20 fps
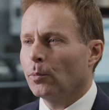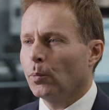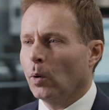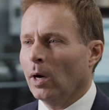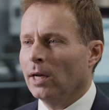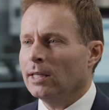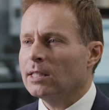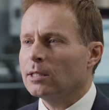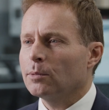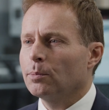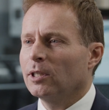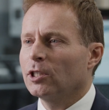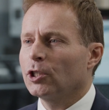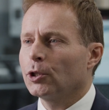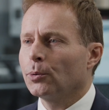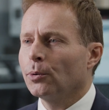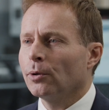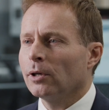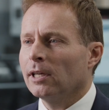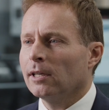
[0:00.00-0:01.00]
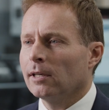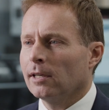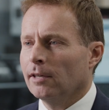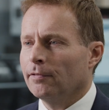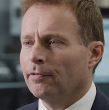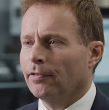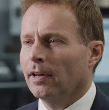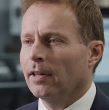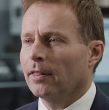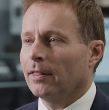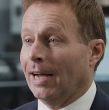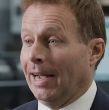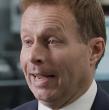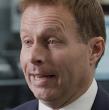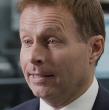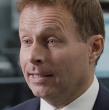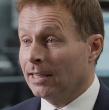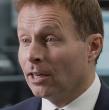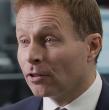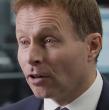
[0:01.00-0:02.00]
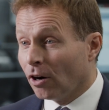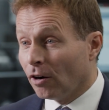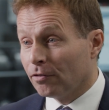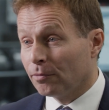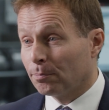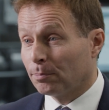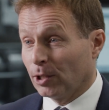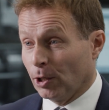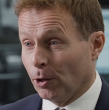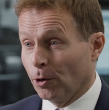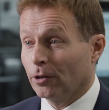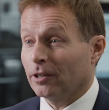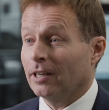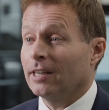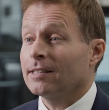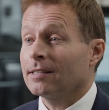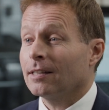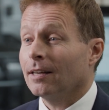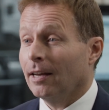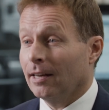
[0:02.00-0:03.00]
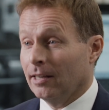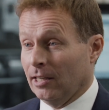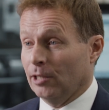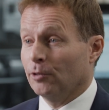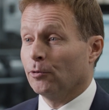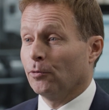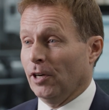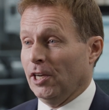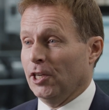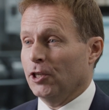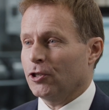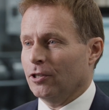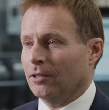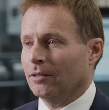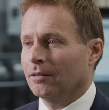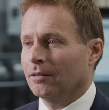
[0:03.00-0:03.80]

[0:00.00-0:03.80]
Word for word: once we truly live the idea of progress and innovation.